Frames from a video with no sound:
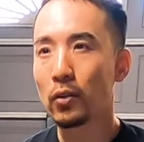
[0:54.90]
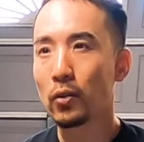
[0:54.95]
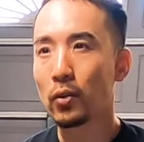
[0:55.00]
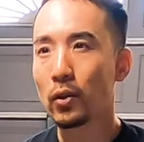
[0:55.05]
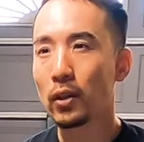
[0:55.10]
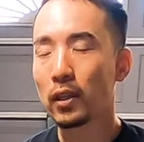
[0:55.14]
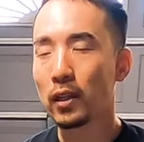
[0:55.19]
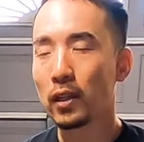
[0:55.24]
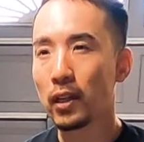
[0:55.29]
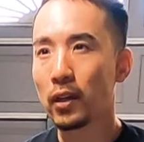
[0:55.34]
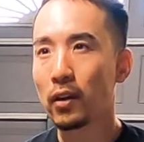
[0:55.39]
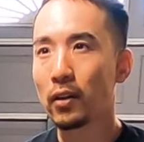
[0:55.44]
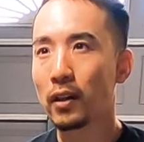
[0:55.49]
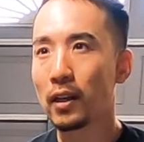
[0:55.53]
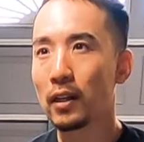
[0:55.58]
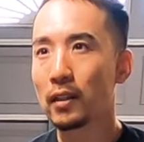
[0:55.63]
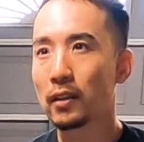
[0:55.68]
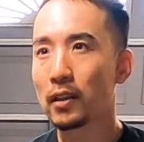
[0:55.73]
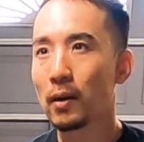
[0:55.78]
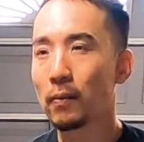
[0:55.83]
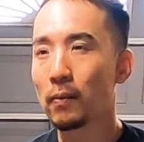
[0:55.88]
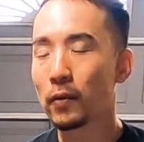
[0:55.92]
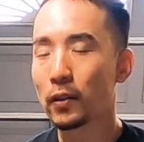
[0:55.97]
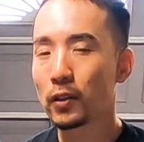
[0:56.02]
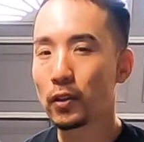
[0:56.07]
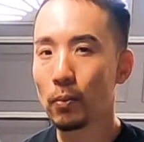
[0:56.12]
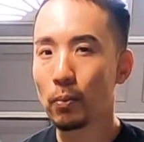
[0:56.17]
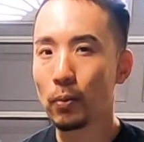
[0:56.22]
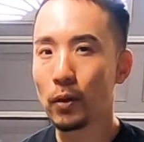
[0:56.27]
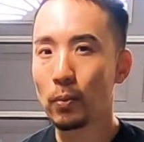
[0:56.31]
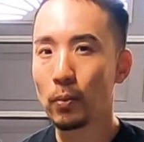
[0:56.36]
clear things up for
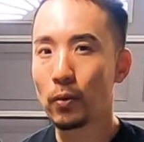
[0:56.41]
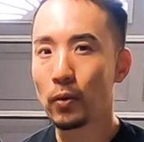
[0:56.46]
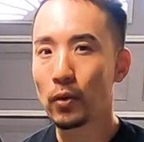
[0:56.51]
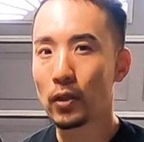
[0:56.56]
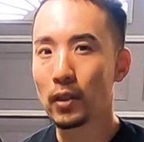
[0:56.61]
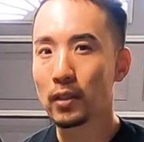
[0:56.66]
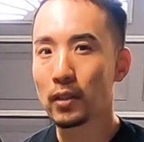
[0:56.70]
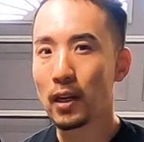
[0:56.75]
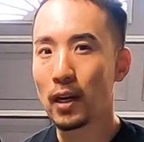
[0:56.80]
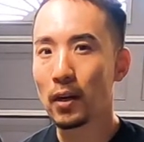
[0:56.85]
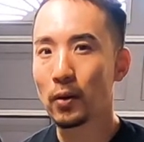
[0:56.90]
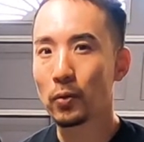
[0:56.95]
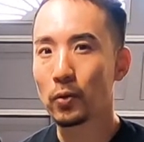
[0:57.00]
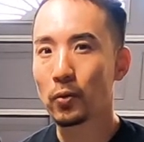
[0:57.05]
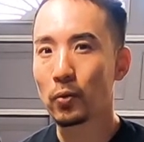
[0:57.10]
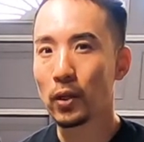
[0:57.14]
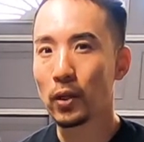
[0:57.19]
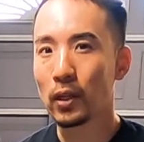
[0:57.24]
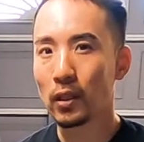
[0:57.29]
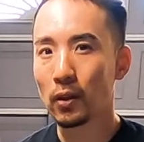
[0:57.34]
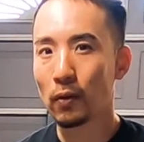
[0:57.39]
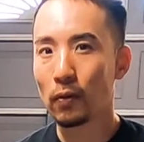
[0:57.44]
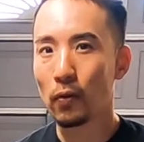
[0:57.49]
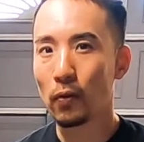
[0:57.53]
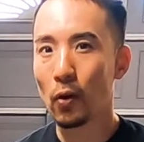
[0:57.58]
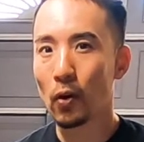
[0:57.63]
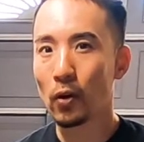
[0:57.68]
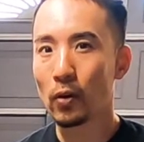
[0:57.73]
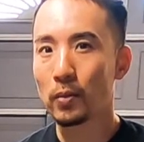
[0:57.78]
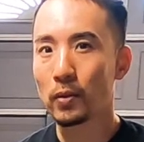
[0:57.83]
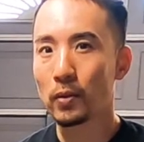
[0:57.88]
some people, because I was reading the
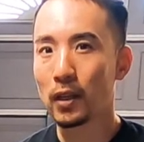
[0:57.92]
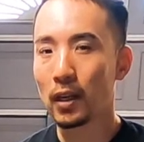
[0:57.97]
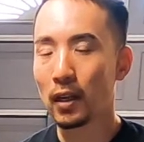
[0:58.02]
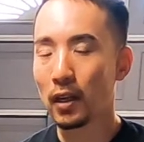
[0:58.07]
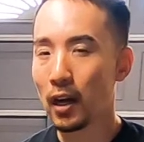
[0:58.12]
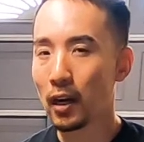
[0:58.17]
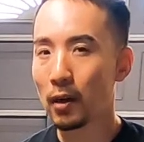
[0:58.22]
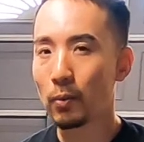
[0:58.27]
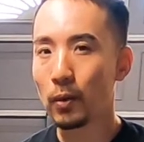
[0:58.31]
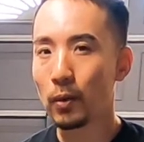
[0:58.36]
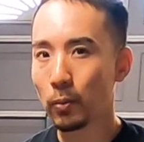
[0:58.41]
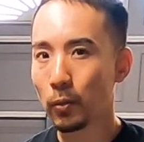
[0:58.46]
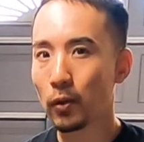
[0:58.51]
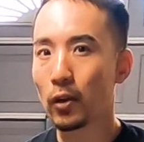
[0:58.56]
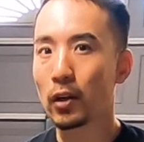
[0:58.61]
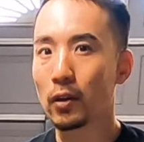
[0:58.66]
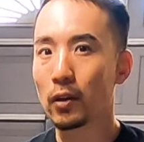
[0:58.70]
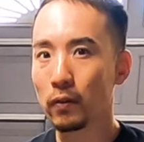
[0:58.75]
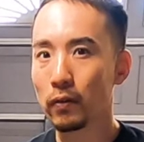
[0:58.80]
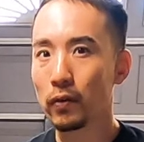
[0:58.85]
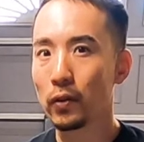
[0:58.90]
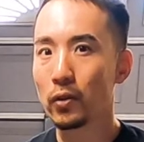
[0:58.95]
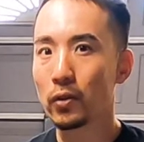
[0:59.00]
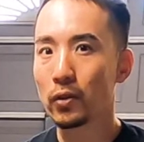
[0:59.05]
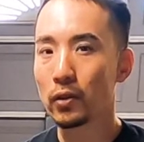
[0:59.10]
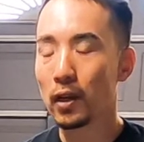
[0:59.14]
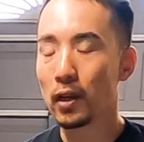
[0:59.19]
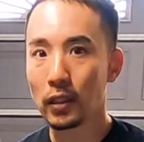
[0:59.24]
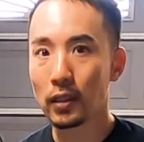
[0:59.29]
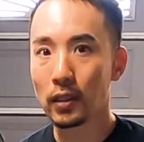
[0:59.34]
forums and a lot of people are confused.